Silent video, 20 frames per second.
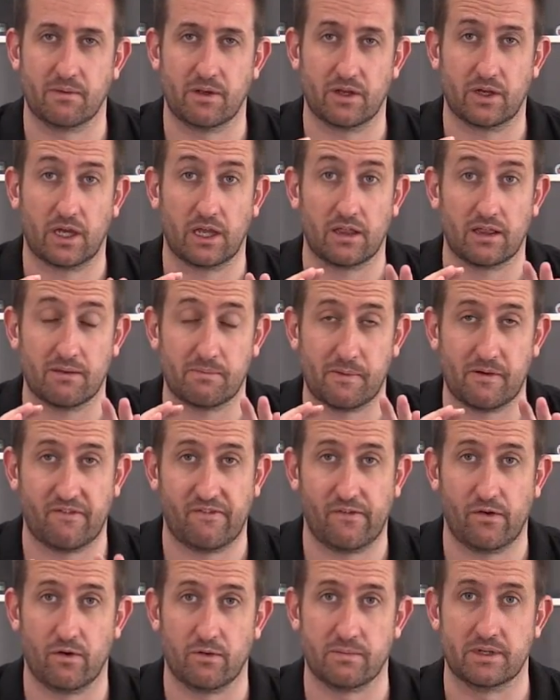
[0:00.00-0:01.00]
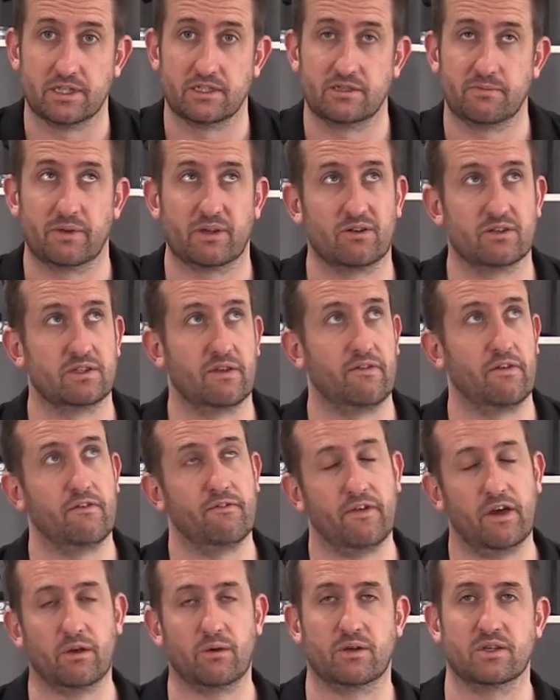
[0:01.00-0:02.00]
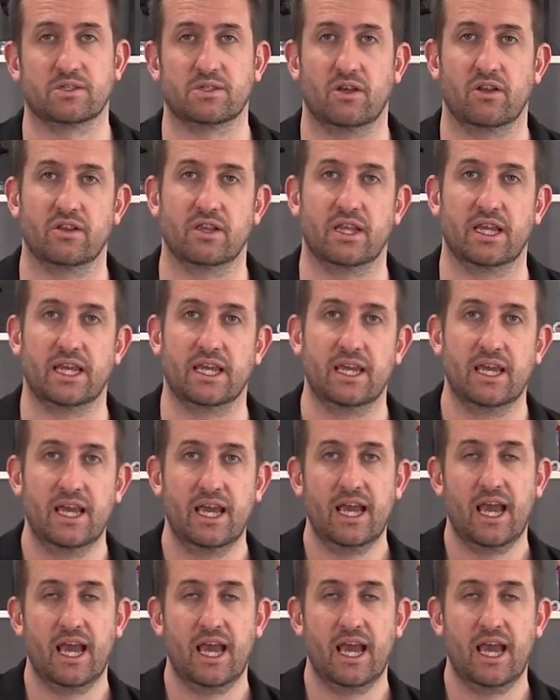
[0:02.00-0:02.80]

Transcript: look at the performance because if you focus on the